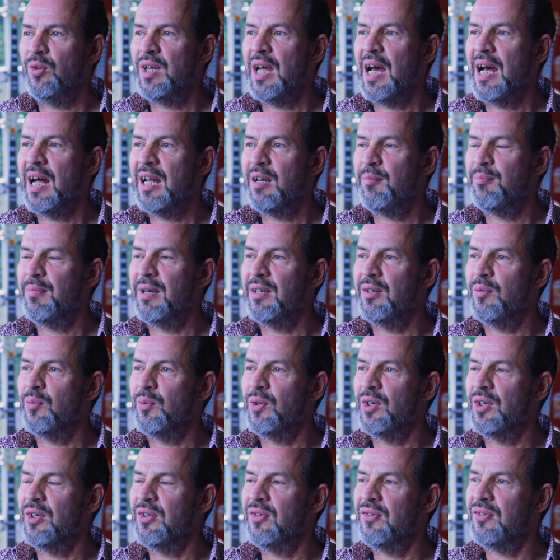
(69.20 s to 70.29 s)
Hartmann
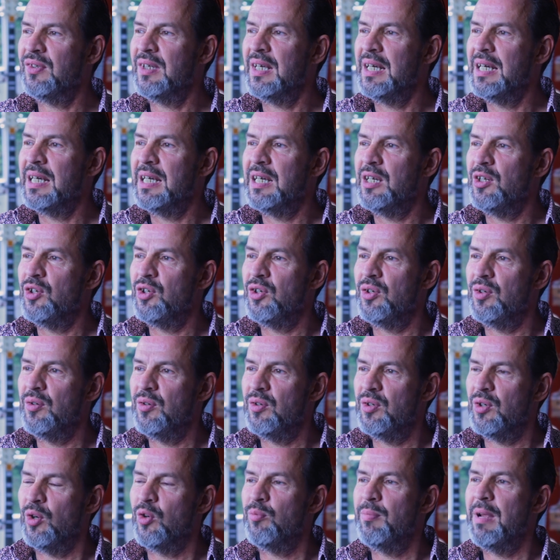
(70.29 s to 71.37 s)
was,
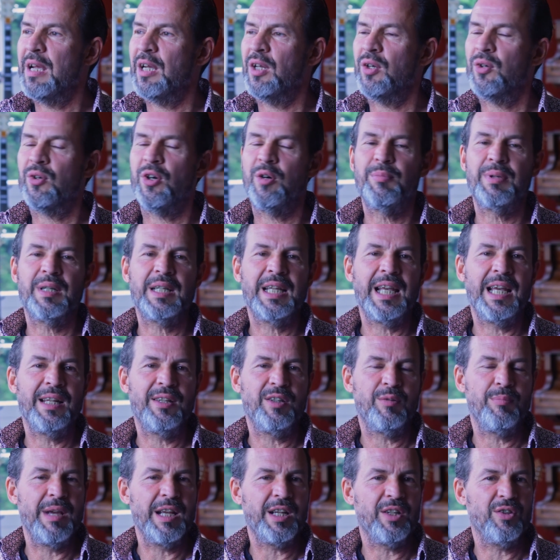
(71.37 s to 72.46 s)
don't make it complicated,
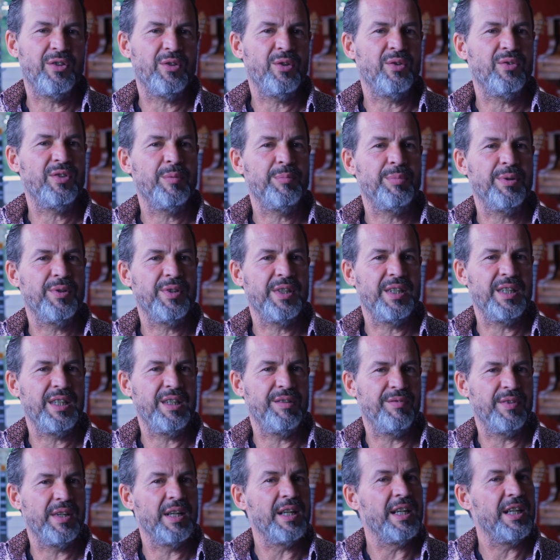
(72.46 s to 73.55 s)
make it so simple that even
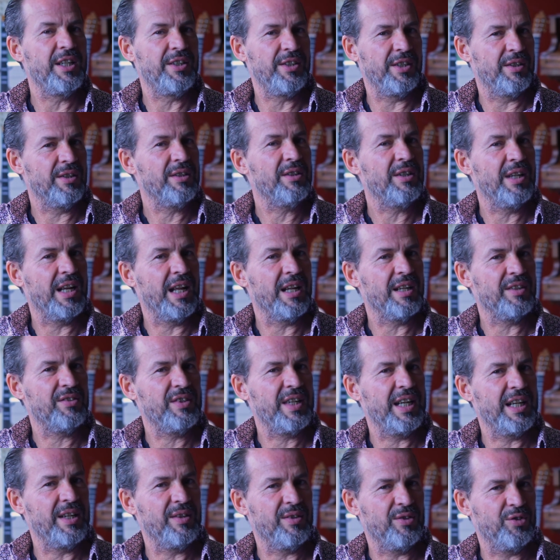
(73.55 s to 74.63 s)
an idiot can
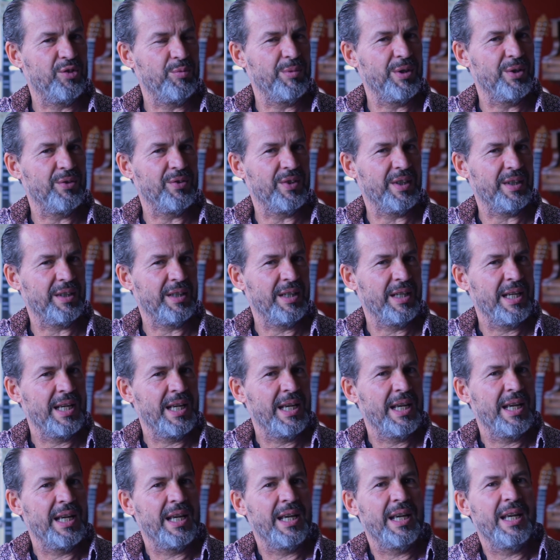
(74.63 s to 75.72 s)
understand this music.
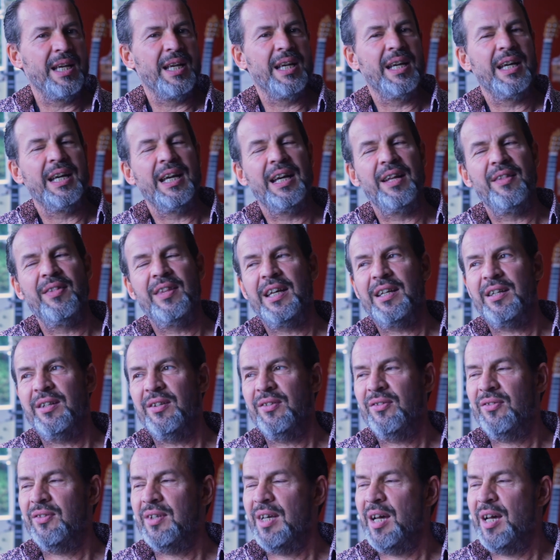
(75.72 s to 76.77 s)
And that is